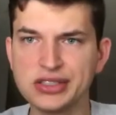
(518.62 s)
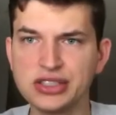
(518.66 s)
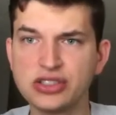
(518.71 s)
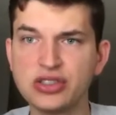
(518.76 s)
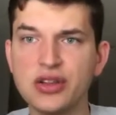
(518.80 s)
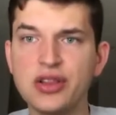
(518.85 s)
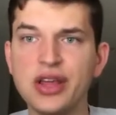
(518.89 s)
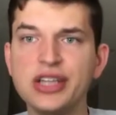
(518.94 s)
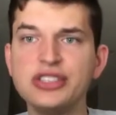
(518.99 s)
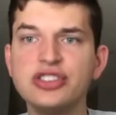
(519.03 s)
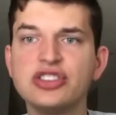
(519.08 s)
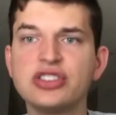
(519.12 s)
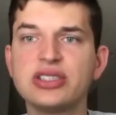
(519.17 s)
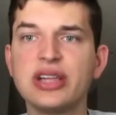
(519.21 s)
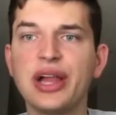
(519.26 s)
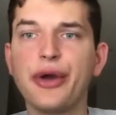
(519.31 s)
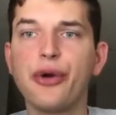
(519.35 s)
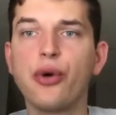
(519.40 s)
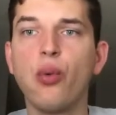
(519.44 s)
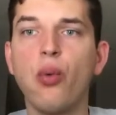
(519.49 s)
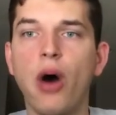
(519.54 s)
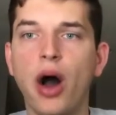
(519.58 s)
So they just
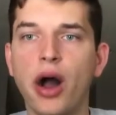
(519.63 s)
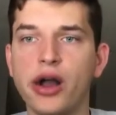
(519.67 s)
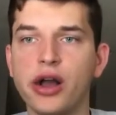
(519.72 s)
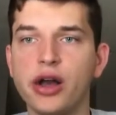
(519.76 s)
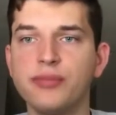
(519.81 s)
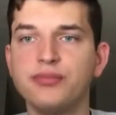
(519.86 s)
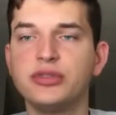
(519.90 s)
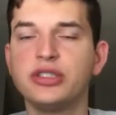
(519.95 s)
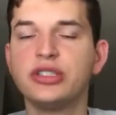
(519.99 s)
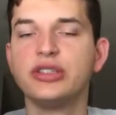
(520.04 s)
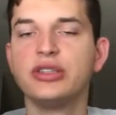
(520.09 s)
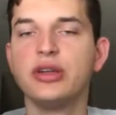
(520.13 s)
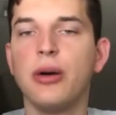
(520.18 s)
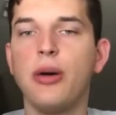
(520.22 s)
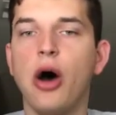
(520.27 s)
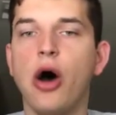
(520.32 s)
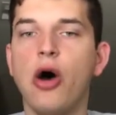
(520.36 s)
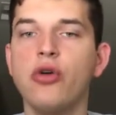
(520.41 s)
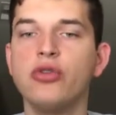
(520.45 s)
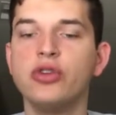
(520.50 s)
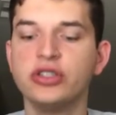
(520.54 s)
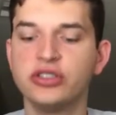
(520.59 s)
like walk up to
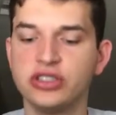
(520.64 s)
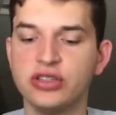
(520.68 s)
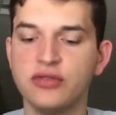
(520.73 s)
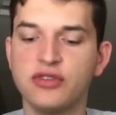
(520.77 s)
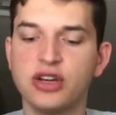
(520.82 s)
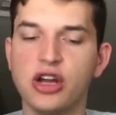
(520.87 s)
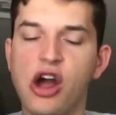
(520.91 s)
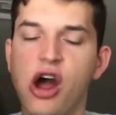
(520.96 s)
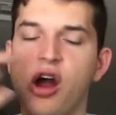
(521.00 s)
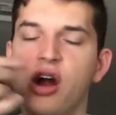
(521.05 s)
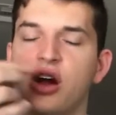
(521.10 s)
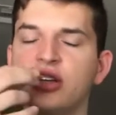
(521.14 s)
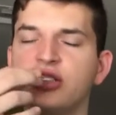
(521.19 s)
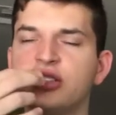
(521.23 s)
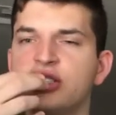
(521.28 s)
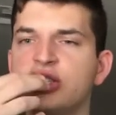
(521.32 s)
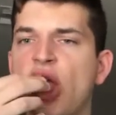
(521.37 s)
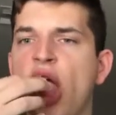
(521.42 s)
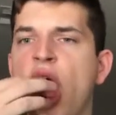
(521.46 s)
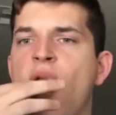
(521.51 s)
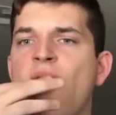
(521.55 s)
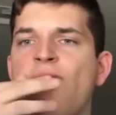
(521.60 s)
the owners of the cars
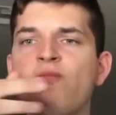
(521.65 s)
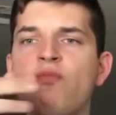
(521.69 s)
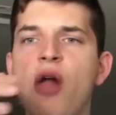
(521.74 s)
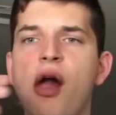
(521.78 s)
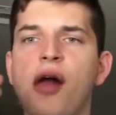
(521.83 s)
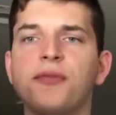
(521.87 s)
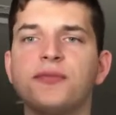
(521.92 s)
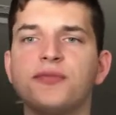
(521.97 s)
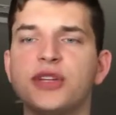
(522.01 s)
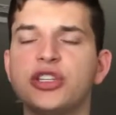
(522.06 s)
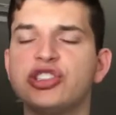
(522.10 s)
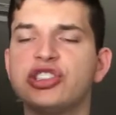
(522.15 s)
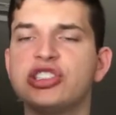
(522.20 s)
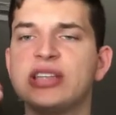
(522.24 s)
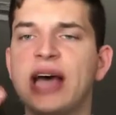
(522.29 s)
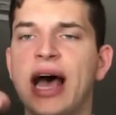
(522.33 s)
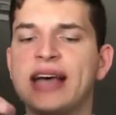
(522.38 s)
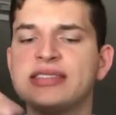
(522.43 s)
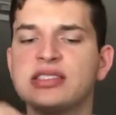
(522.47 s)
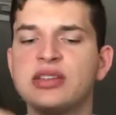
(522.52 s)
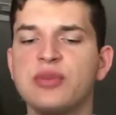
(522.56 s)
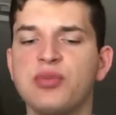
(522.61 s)
and just
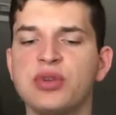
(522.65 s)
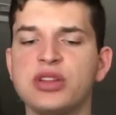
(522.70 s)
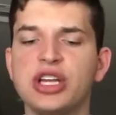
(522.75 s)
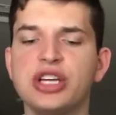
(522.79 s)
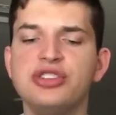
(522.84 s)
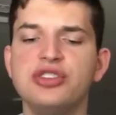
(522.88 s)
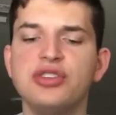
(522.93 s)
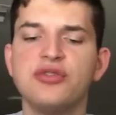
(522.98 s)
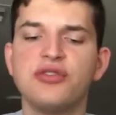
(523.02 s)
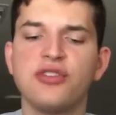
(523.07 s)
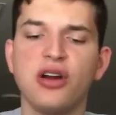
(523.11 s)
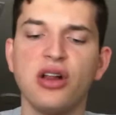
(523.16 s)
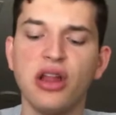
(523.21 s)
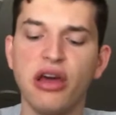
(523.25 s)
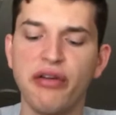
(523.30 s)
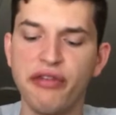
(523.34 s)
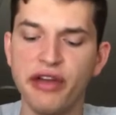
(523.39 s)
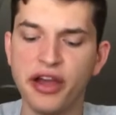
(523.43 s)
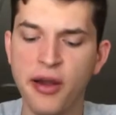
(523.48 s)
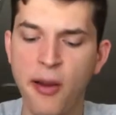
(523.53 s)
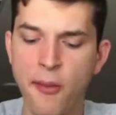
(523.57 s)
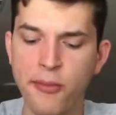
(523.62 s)
ask them what they do for a
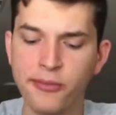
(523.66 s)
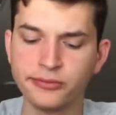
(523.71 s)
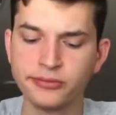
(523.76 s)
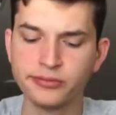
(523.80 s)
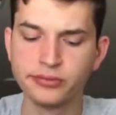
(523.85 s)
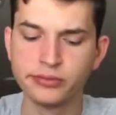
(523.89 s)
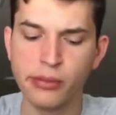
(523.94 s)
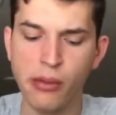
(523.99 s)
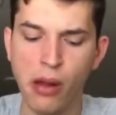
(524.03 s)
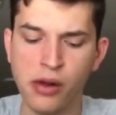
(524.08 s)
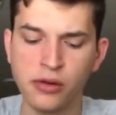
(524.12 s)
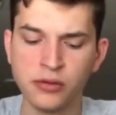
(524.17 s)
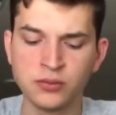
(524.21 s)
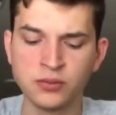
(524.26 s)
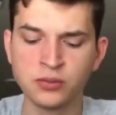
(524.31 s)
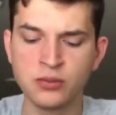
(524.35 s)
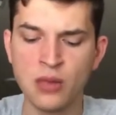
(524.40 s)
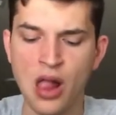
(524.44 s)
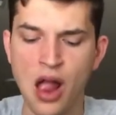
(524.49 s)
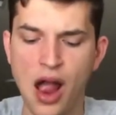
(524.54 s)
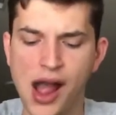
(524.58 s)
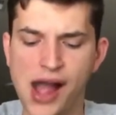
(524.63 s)
living.
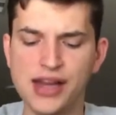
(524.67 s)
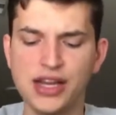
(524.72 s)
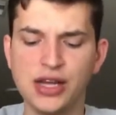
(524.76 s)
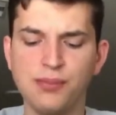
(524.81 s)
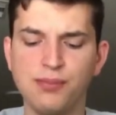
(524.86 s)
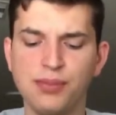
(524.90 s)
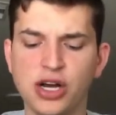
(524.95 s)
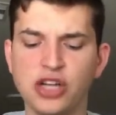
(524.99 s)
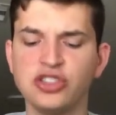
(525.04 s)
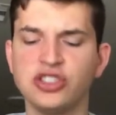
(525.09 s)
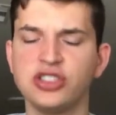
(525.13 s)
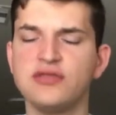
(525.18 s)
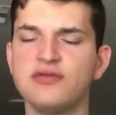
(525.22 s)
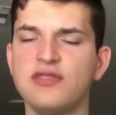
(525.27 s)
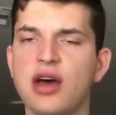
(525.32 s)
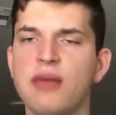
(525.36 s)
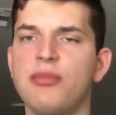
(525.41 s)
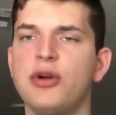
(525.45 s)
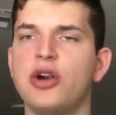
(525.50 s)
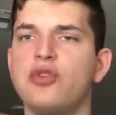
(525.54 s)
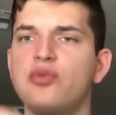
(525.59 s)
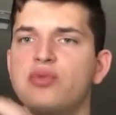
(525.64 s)
And a bunch of
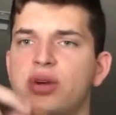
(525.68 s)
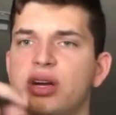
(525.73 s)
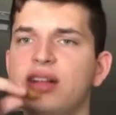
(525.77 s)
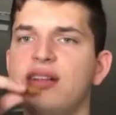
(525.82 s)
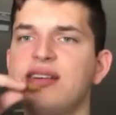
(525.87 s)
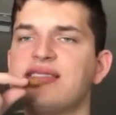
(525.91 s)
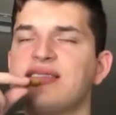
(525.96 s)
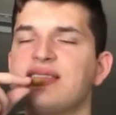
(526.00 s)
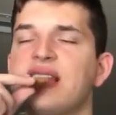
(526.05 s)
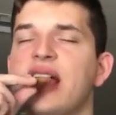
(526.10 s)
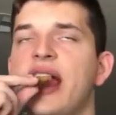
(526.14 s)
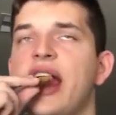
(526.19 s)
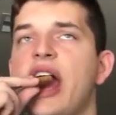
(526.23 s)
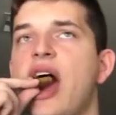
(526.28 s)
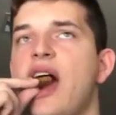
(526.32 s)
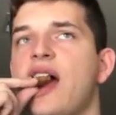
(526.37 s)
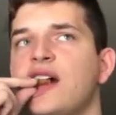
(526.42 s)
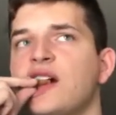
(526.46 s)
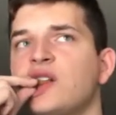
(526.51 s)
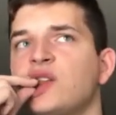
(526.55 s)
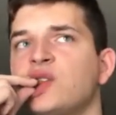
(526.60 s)
them are real estate.